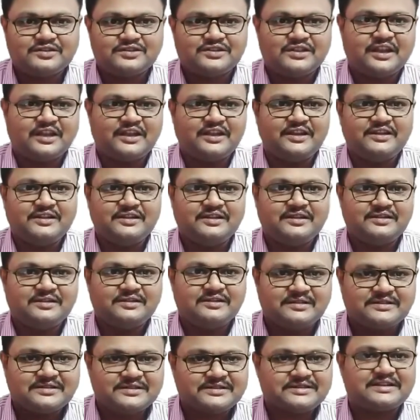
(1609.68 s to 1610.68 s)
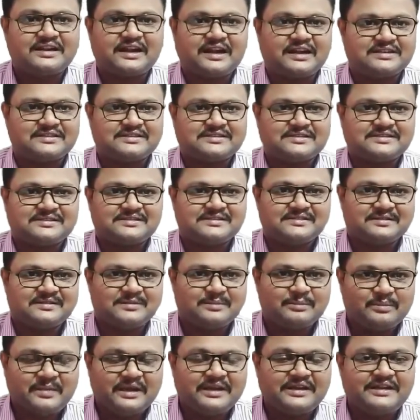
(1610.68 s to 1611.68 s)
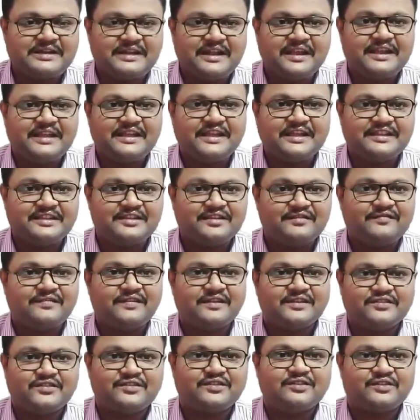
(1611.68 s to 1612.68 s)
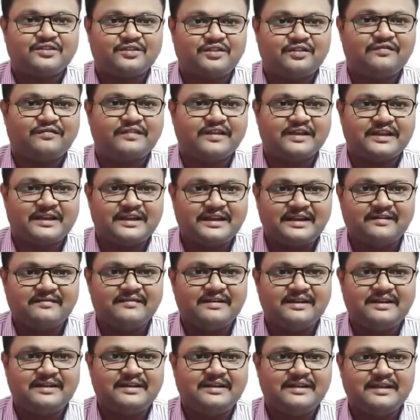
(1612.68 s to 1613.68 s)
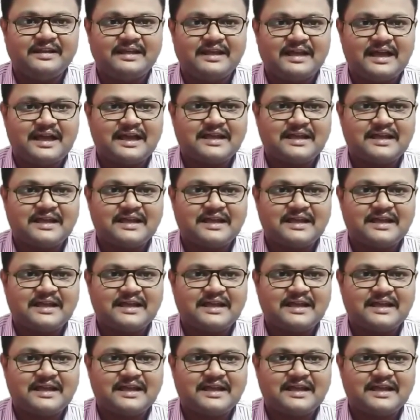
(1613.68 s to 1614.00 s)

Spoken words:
chain starts by taking the first trophic level